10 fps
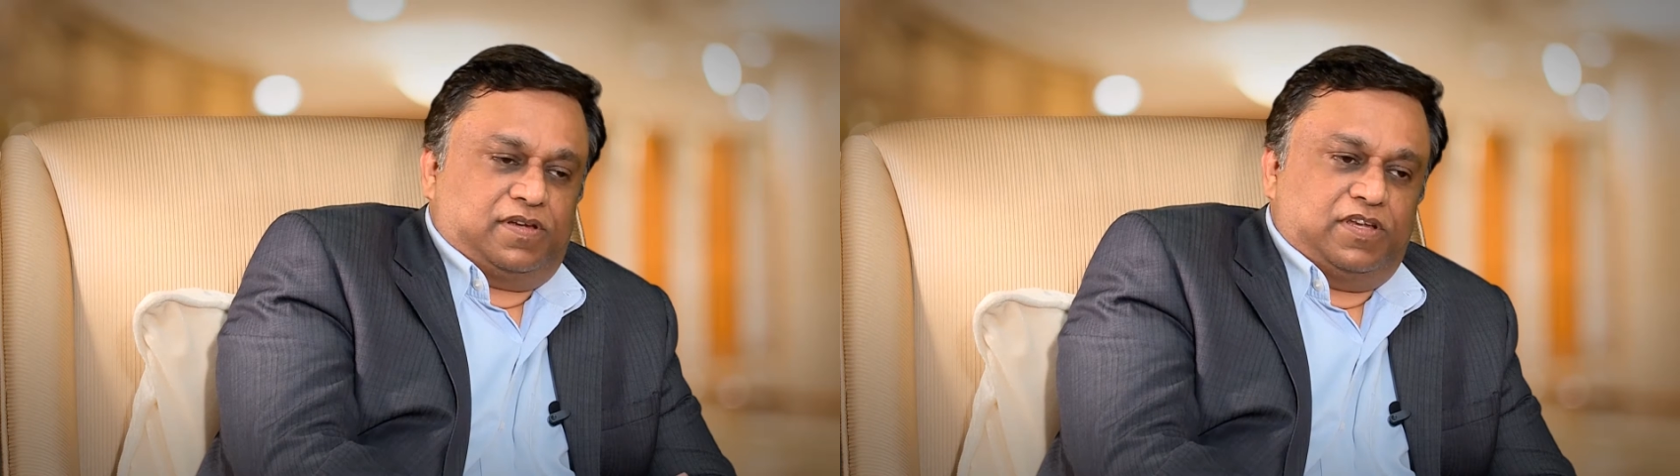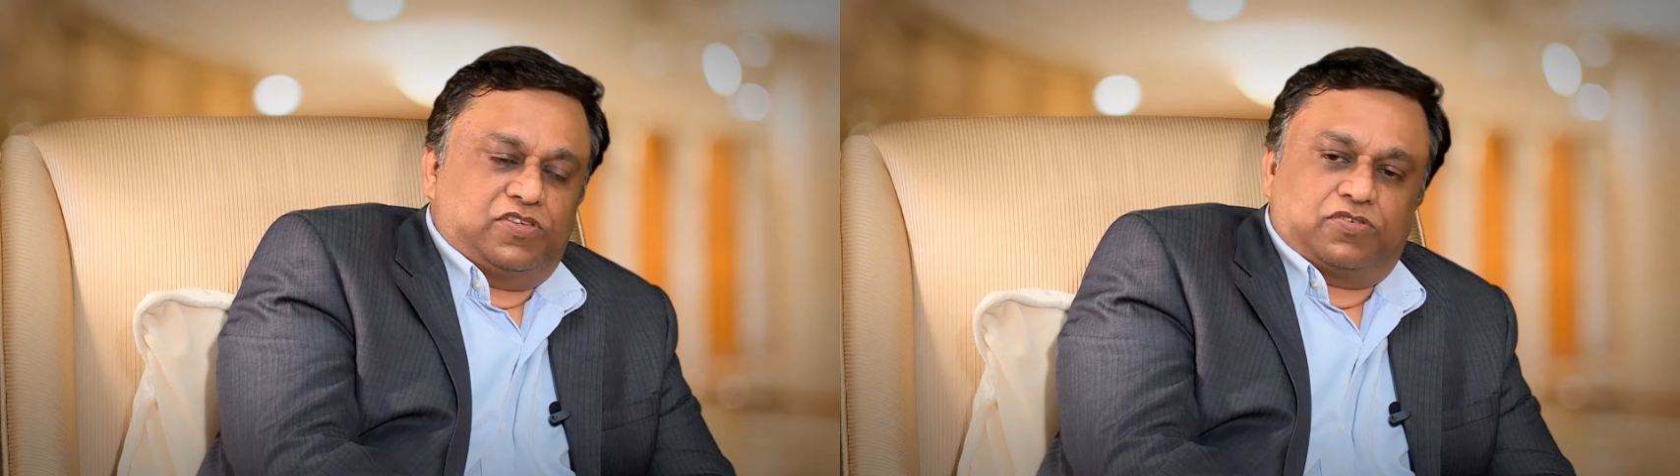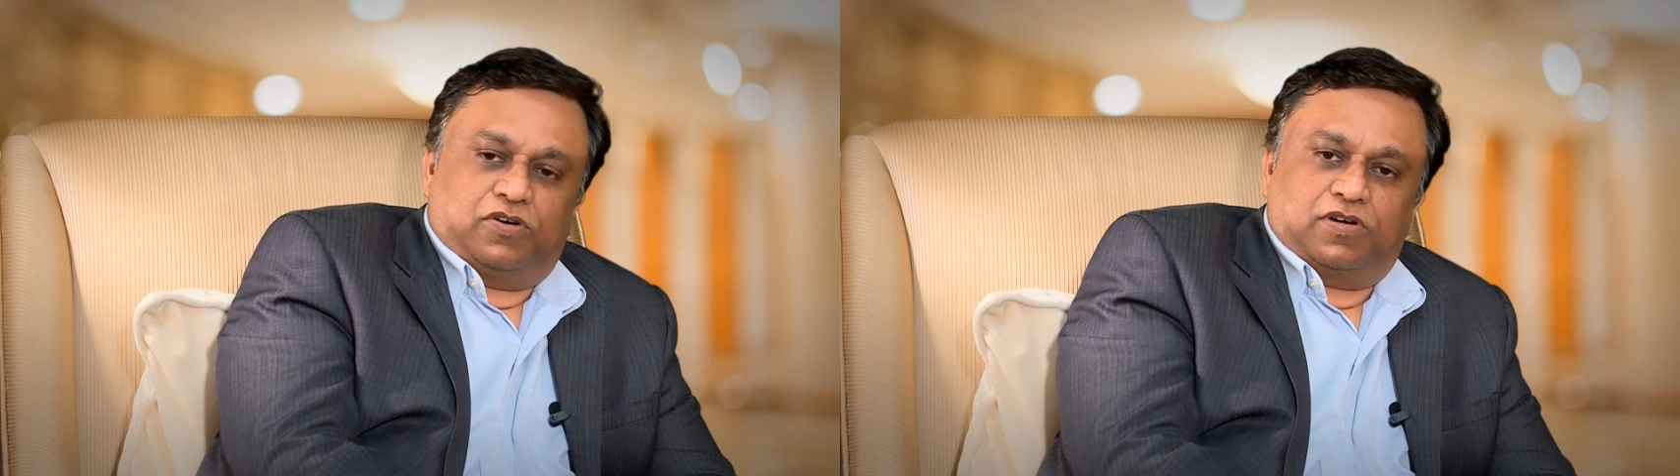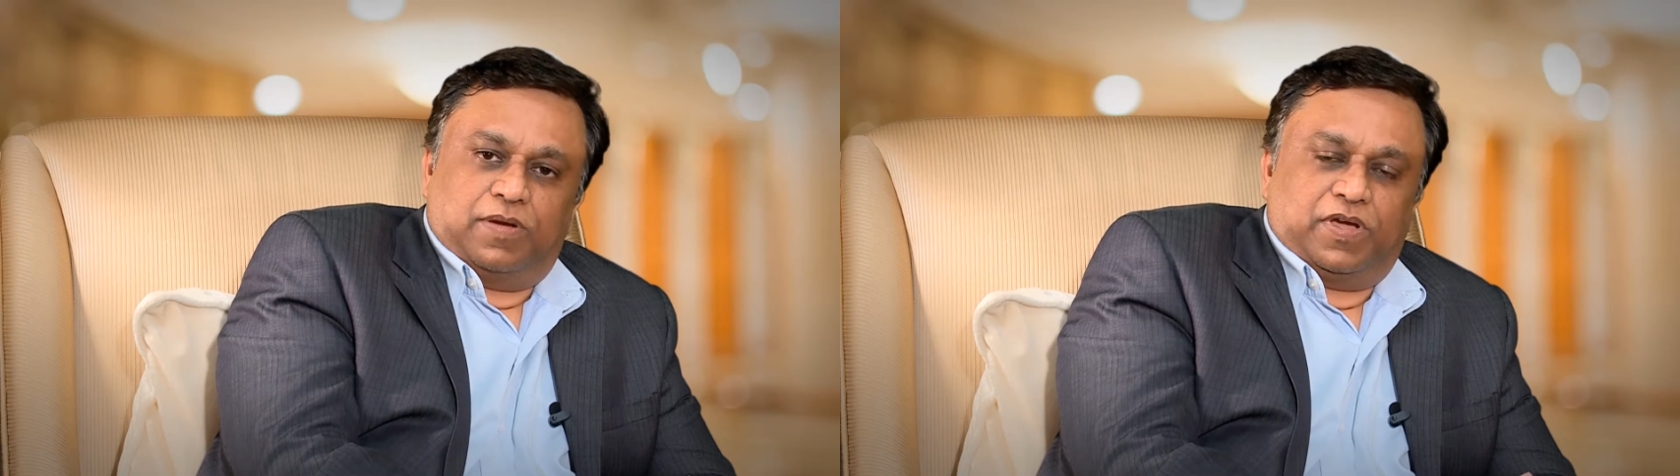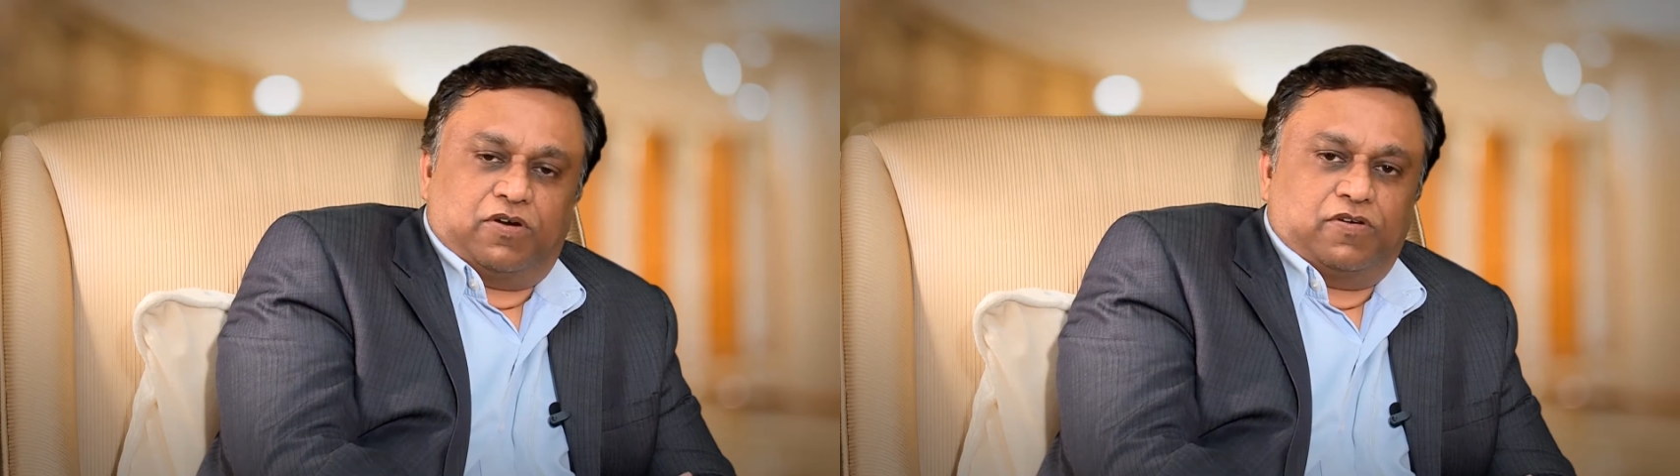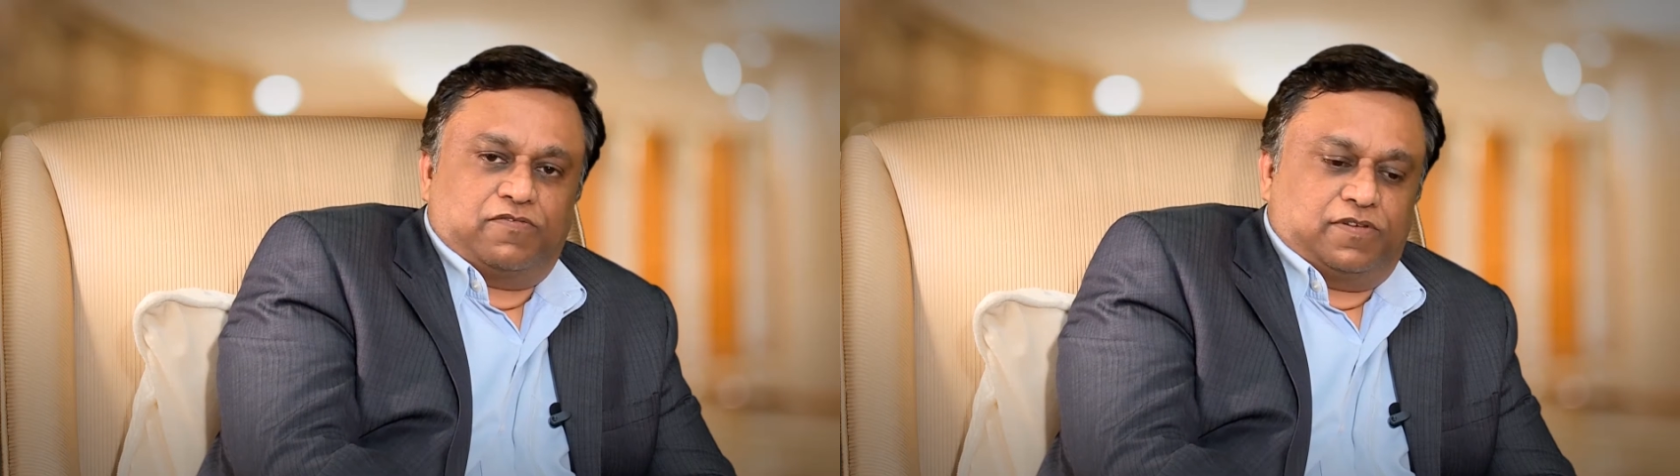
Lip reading: really saw coming out of